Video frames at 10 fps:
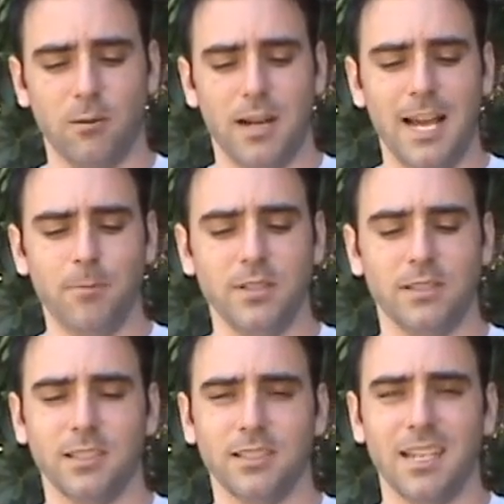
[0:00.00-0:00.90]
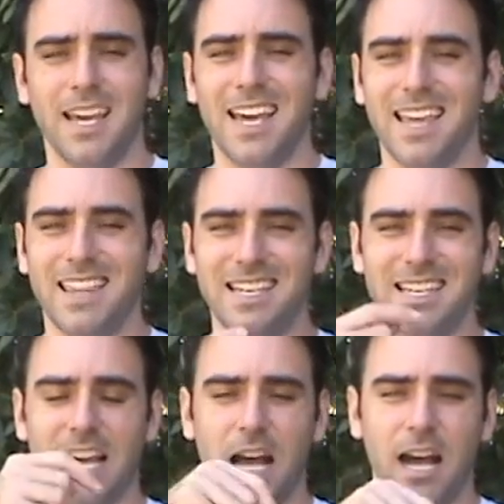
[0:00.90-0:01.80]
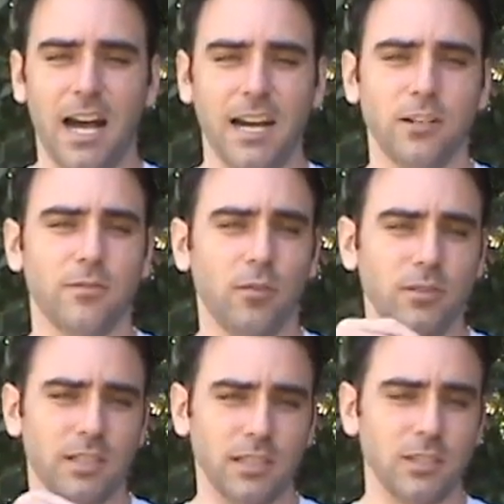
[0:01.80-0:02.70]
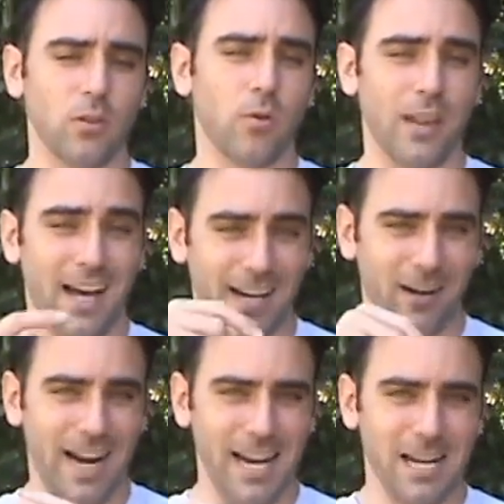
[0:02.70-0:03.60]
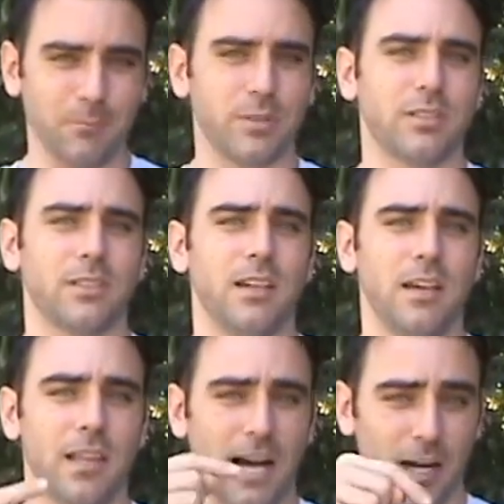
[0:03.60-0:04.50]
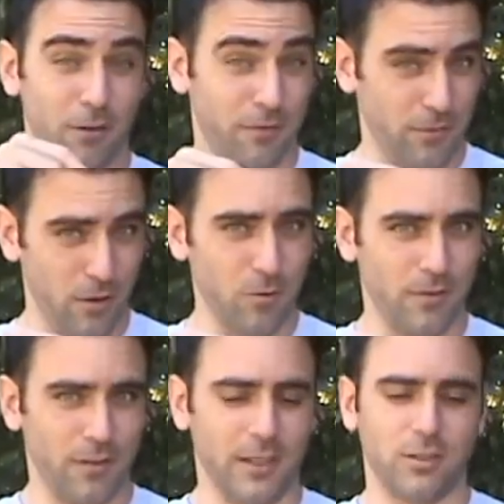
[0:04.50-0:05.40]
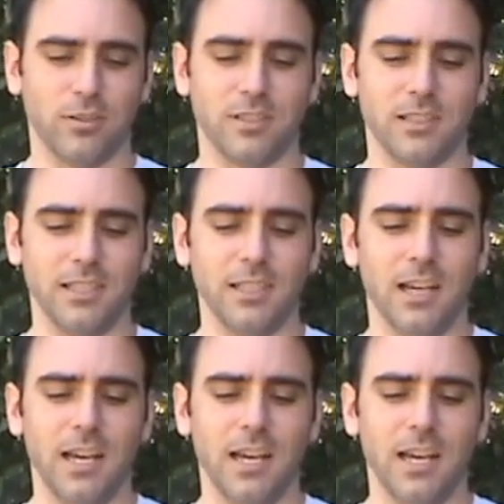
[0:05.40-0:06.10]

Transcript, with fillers: And what happens is the higher voltage or the higher amps, the higher flow of electricity,